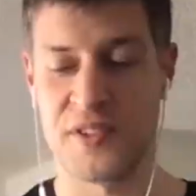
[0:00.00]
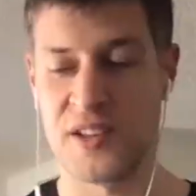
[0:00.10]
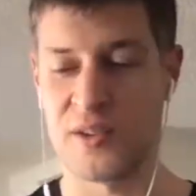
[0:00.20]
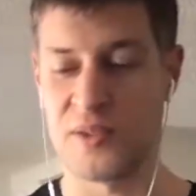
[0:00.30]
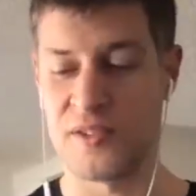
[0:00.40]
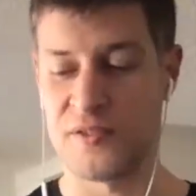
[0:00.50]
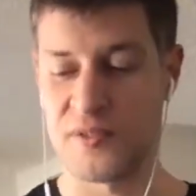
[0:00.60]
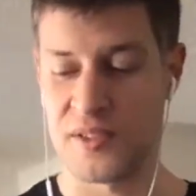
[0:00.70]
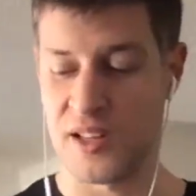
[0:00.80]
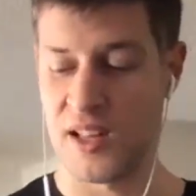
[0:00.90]
know of
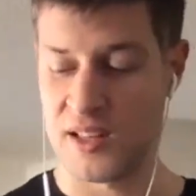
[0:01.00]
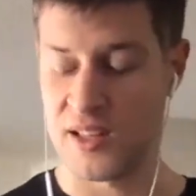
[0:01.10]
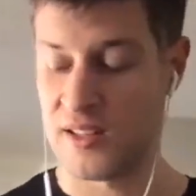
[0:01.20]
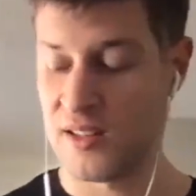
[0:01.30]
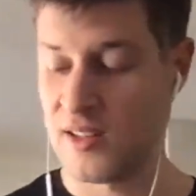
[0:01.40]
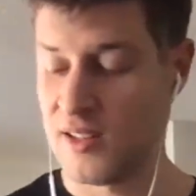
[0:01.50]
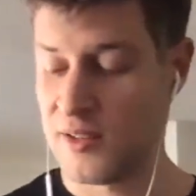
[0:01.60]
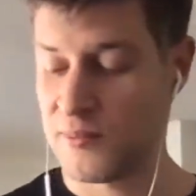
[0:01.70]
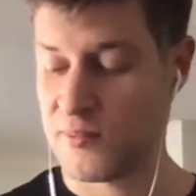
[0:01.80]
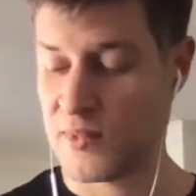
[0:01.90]
the, and the
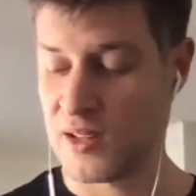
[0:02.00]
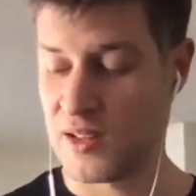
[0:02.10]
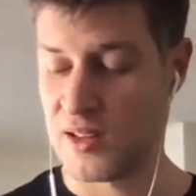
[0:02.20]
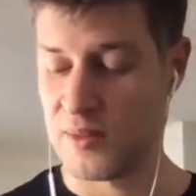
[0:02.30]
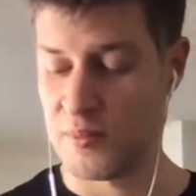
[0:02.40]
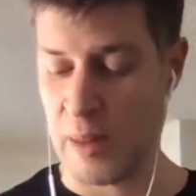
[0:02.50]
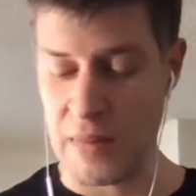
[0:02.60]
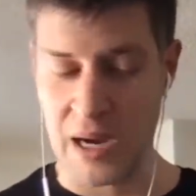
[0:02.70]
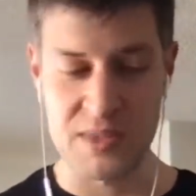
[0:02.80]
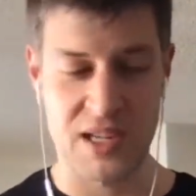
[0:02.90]
my
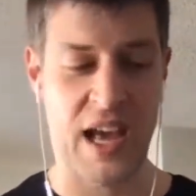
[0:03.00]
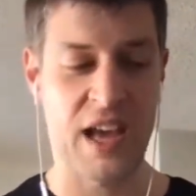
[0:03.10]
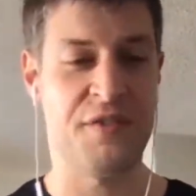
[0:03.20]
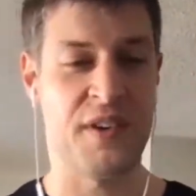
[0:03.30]
mom's life